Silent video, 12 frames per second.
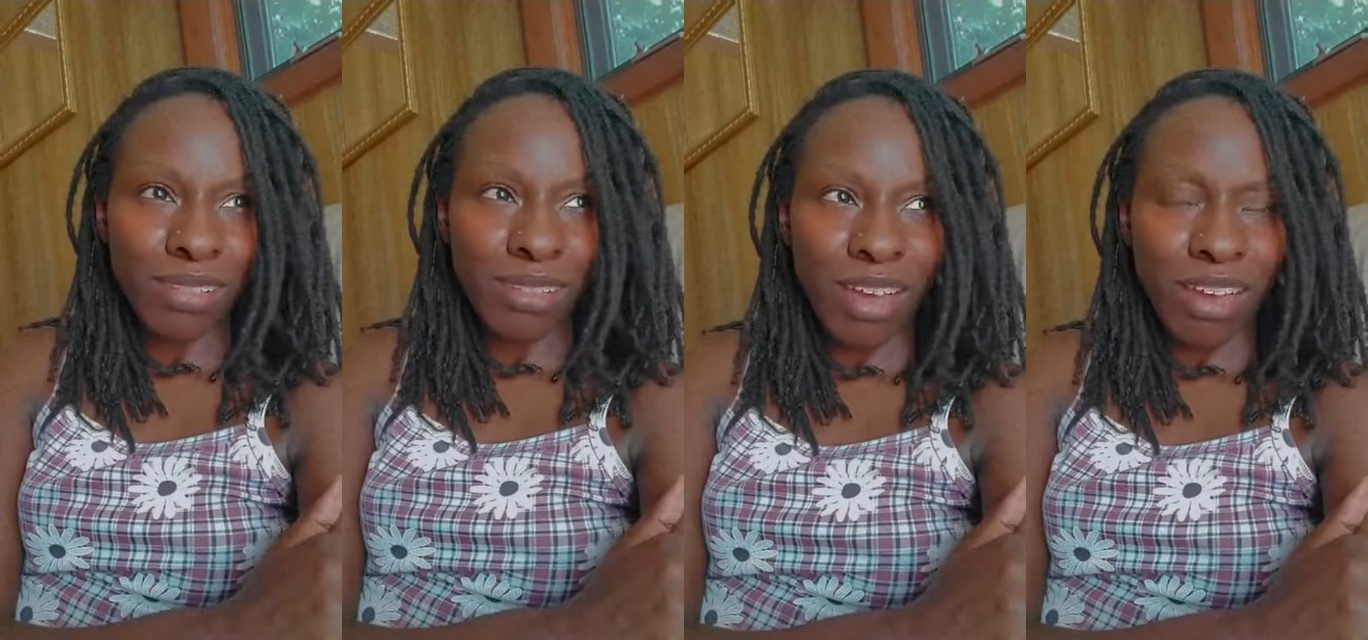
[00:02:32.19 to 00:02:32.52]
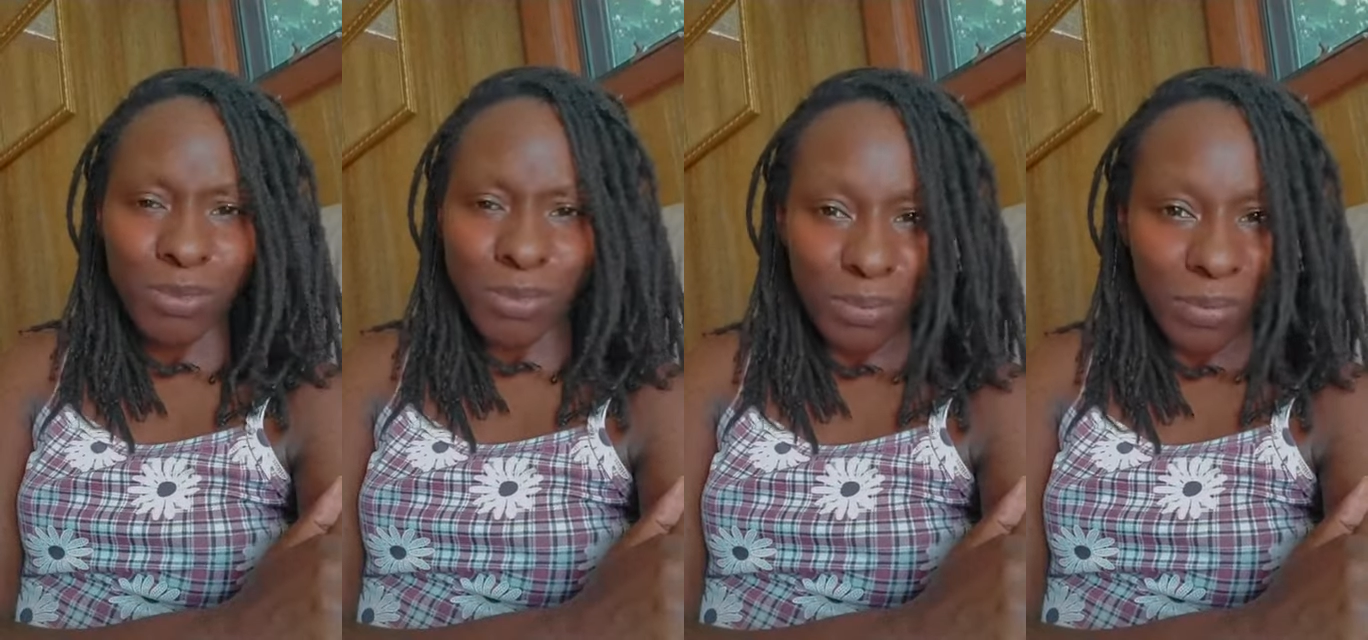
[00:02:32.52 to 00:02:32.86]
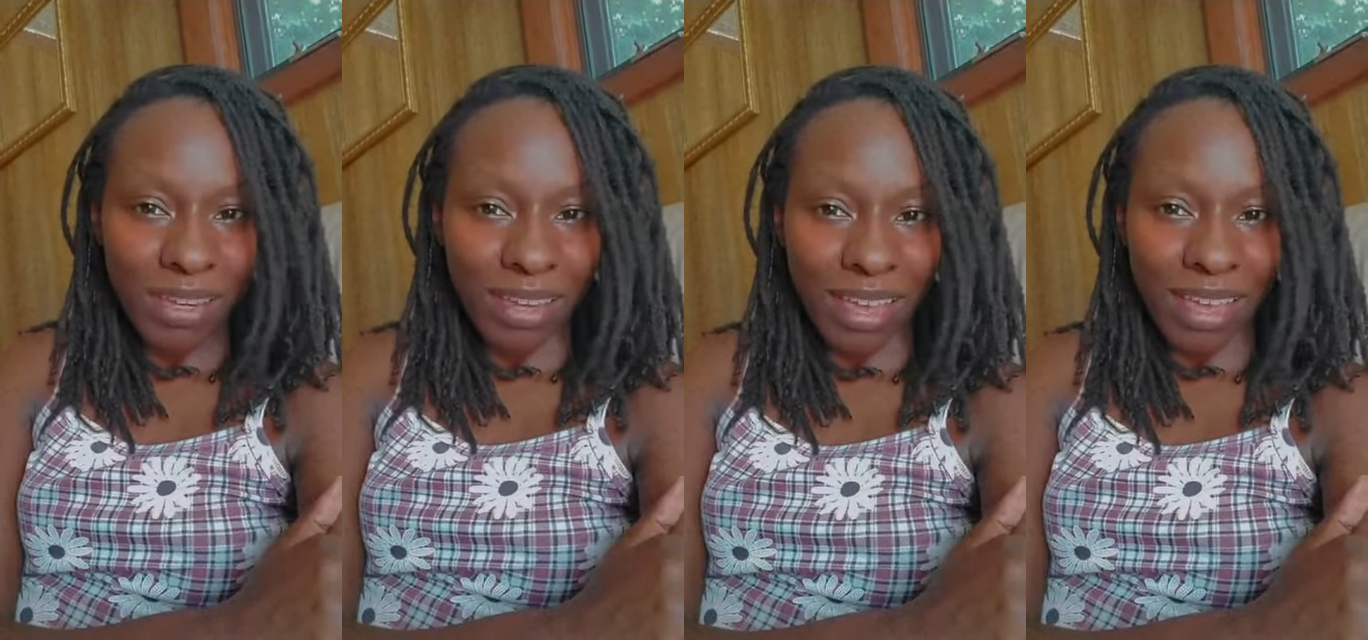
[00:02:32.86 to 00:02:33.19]
gosh, it was a
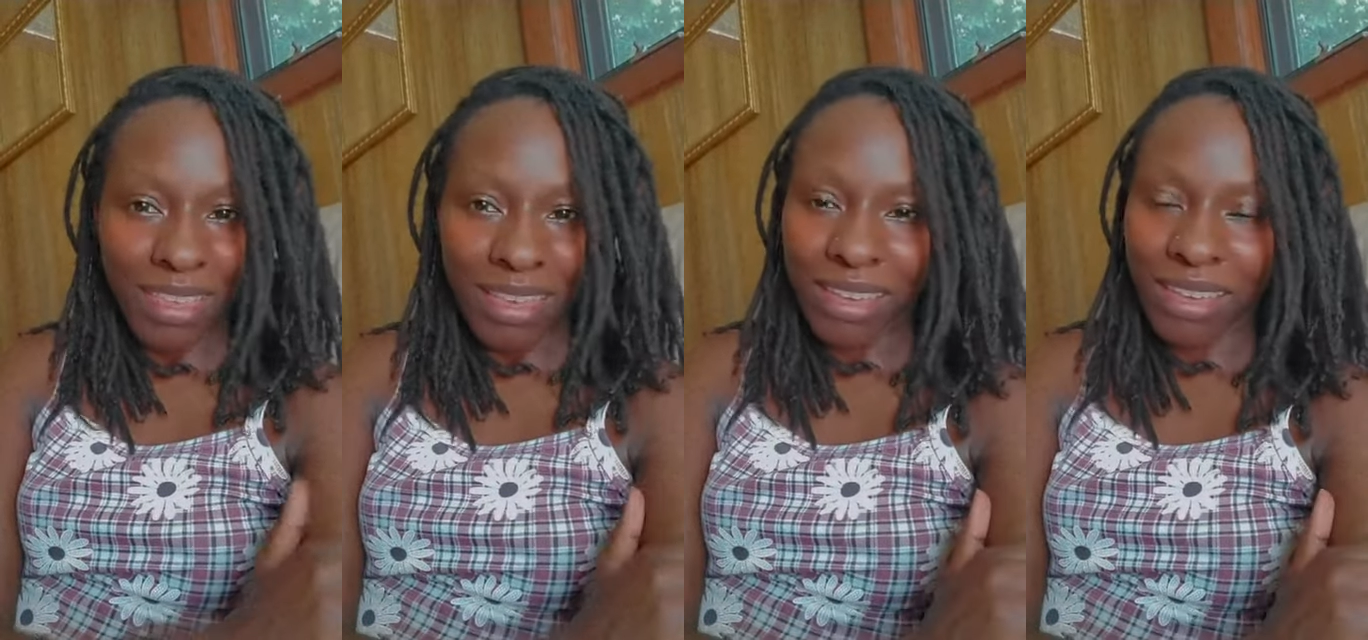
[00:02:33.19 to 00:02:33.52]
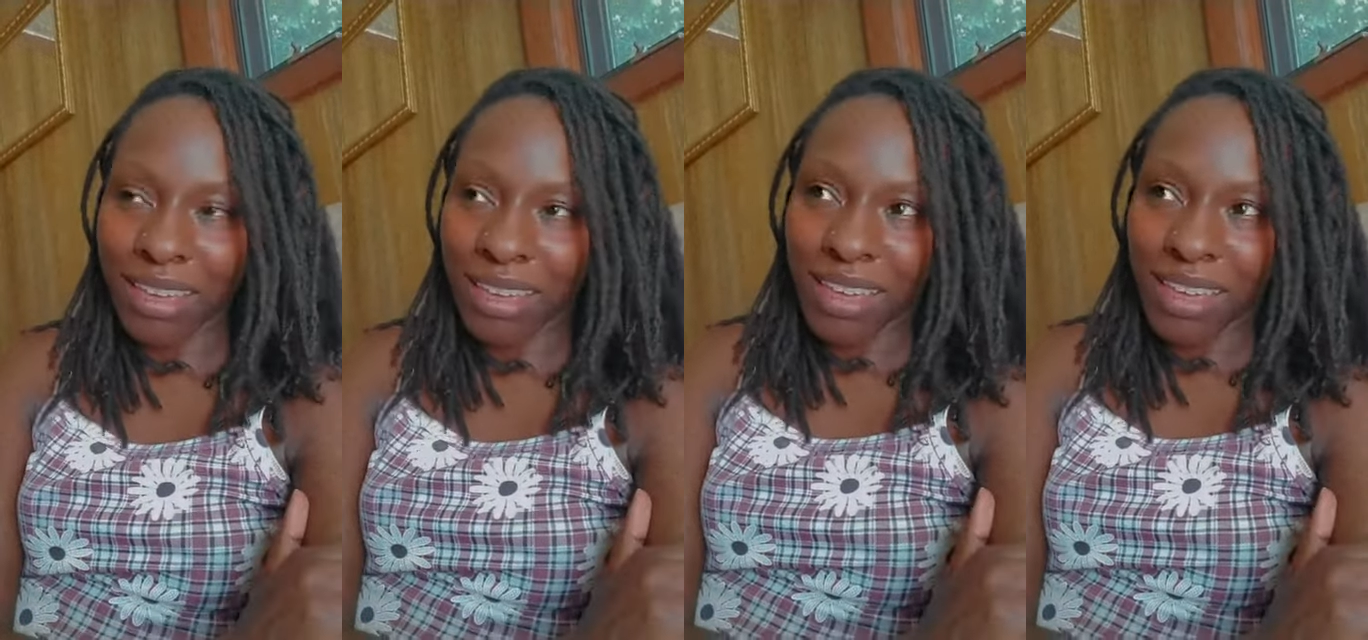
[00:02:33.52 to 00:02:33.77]
Monday, I think.